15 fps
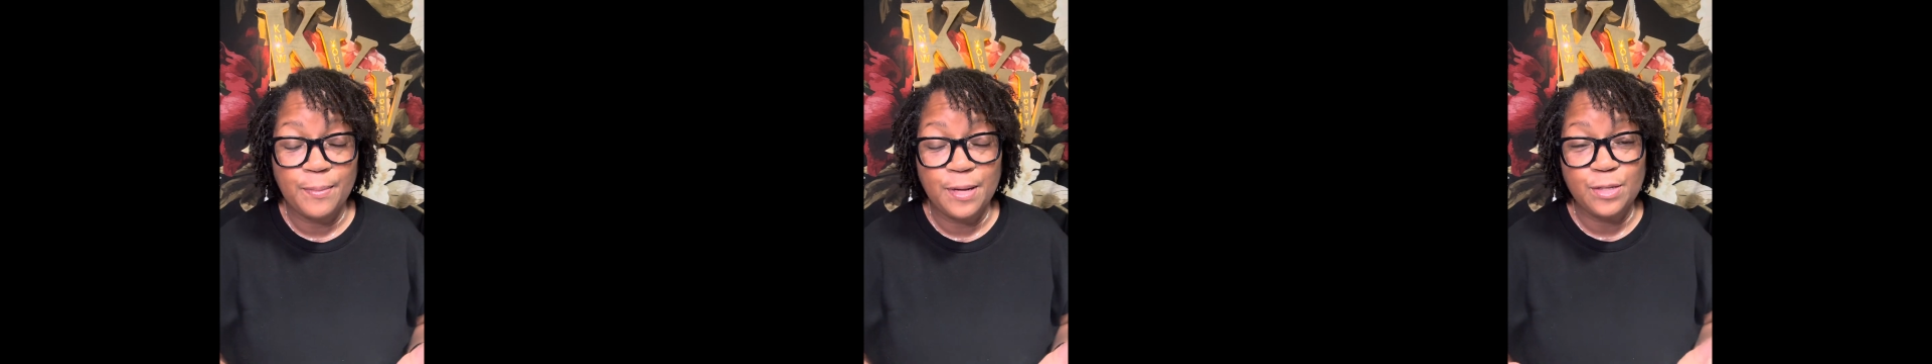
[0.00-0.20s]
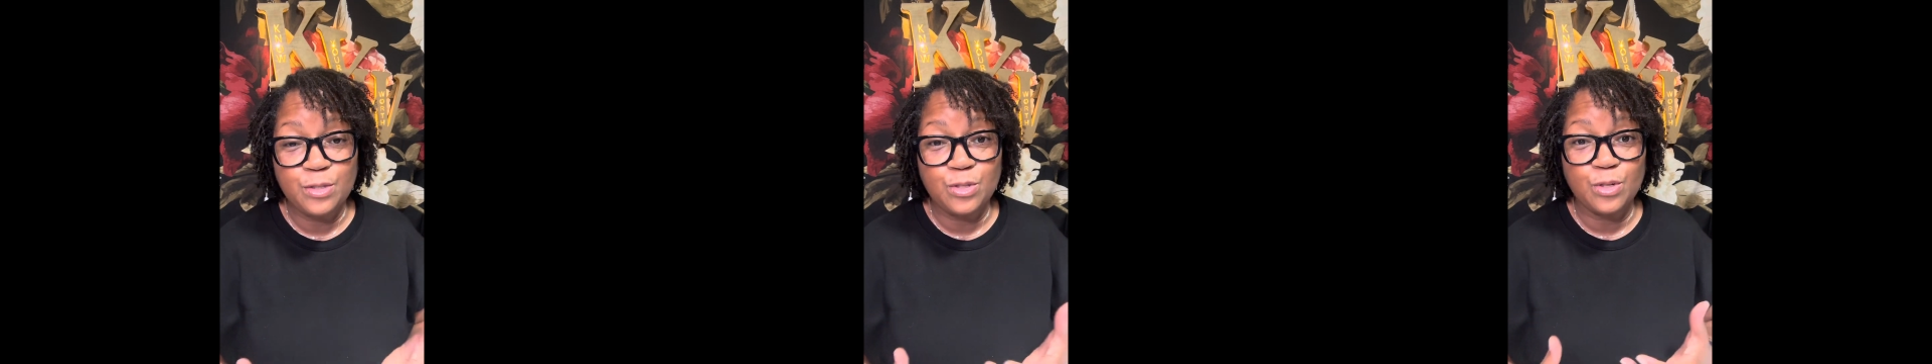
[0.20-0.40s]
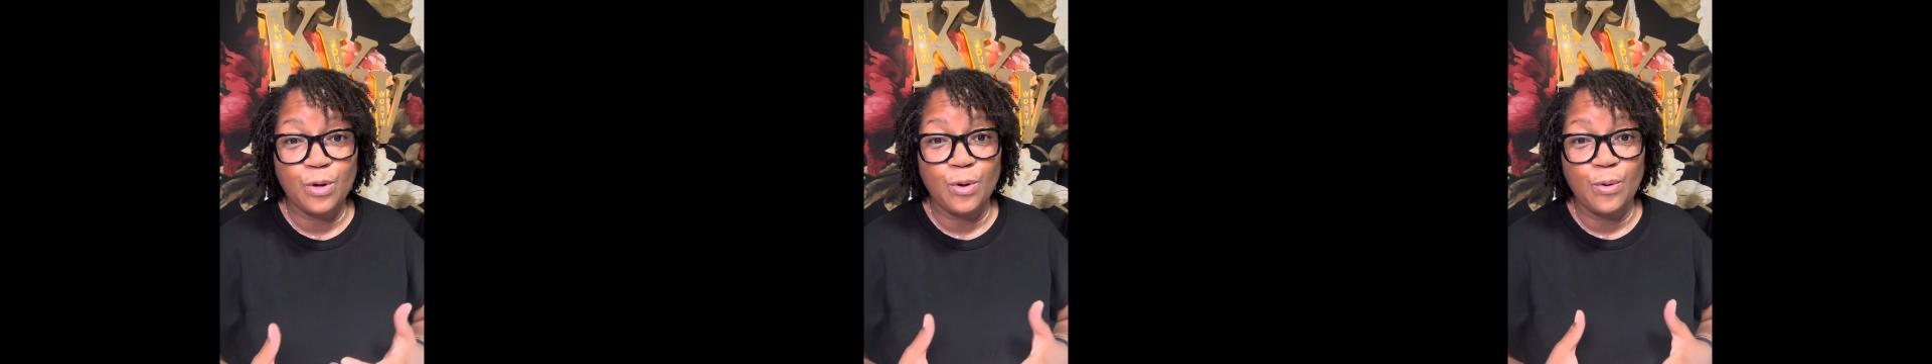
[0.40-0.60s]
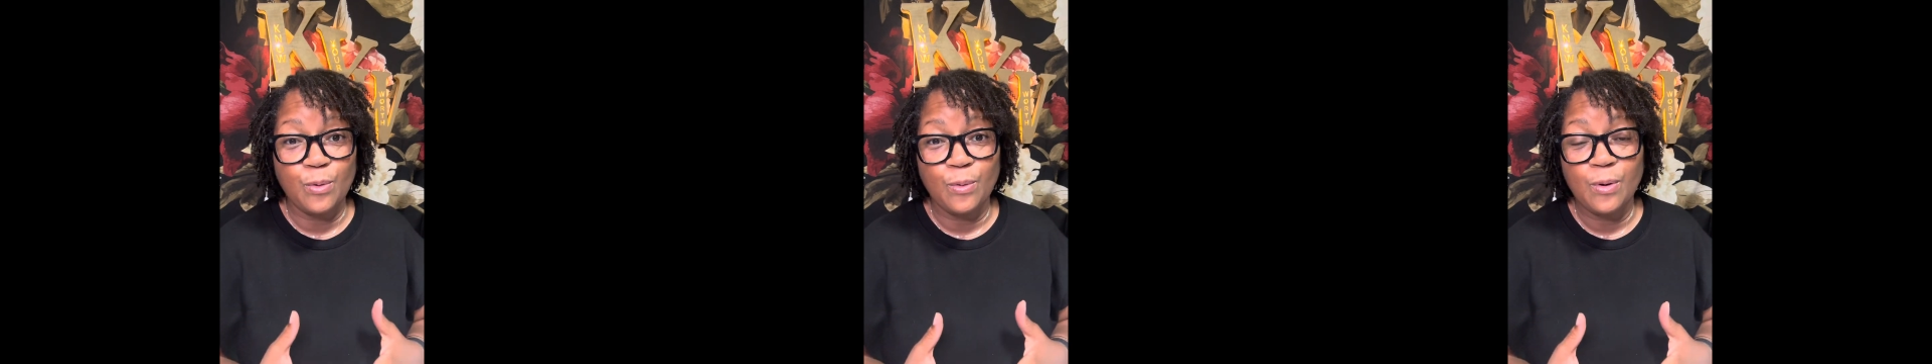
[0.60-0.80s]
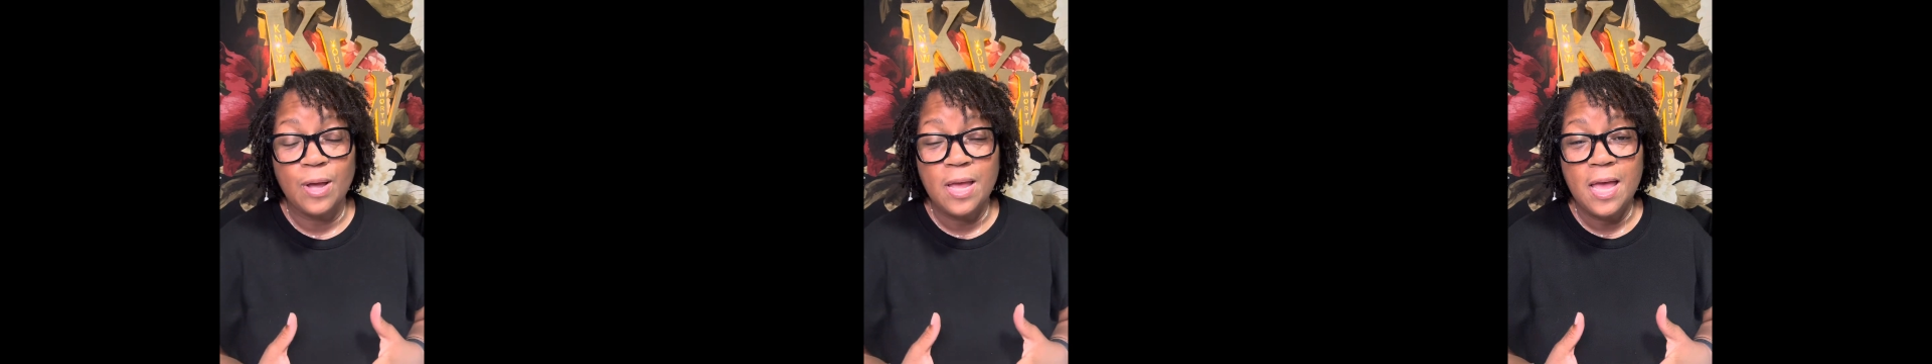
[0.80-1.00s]
And so
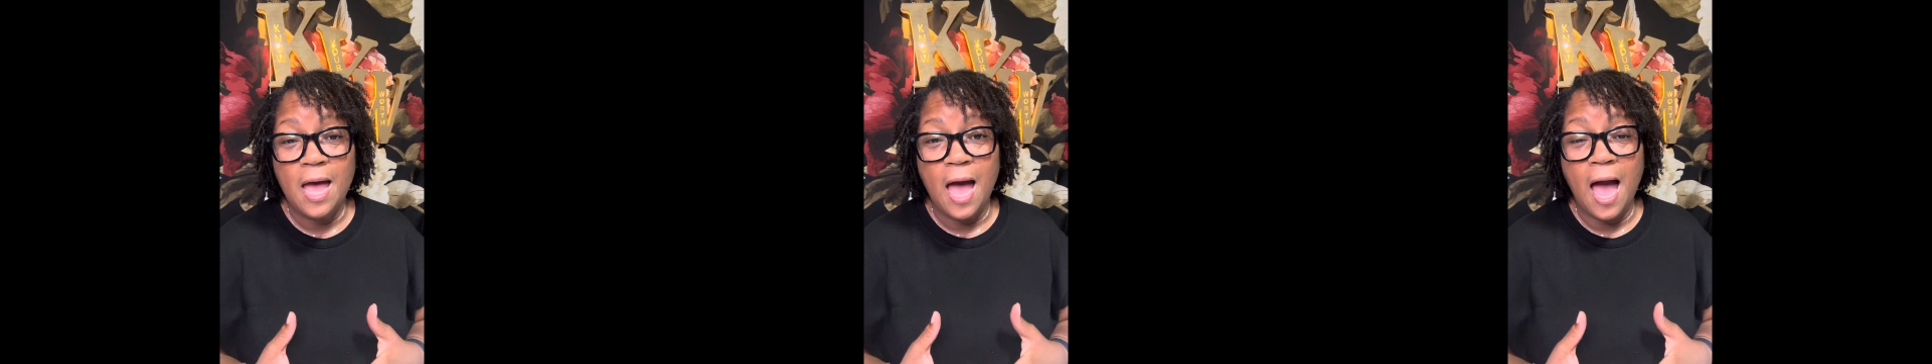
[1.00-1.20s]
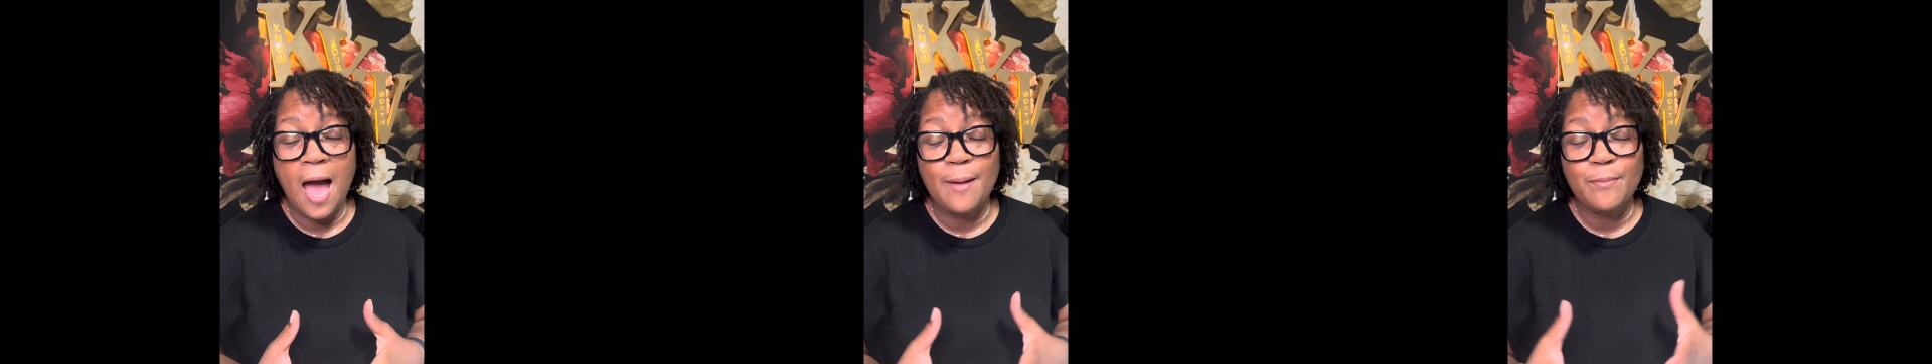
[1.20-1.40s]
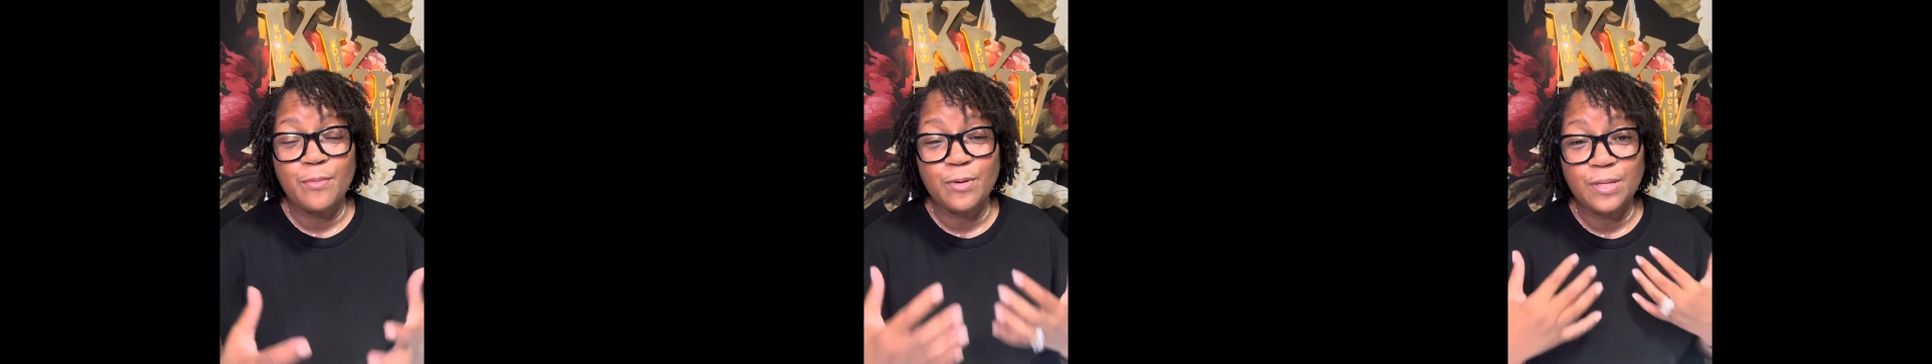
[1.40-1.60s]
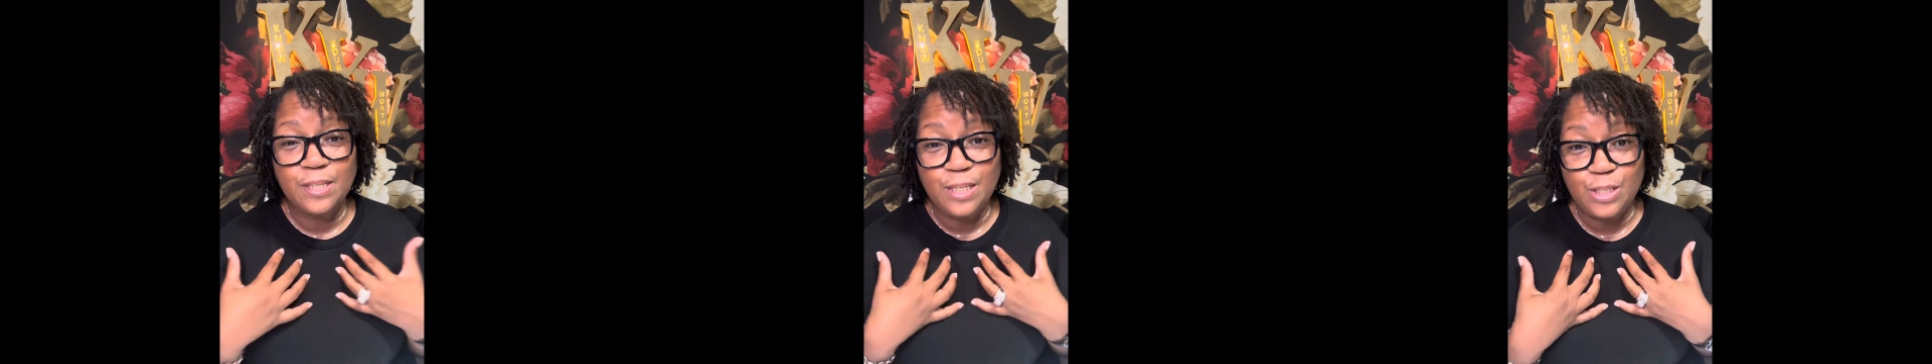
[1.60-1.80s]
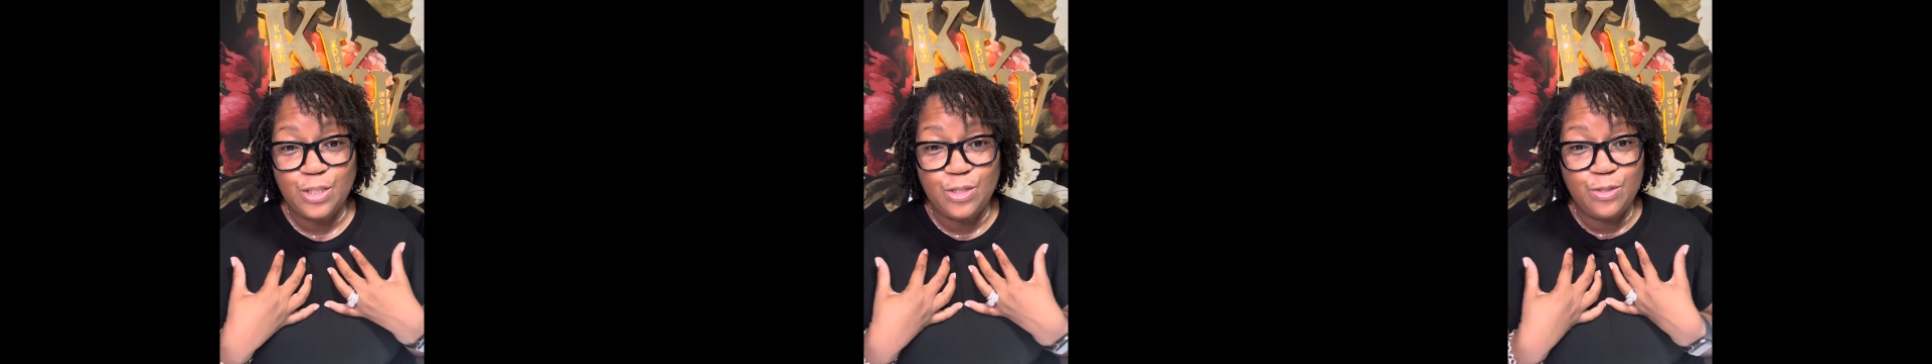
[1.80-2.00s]
I'm really,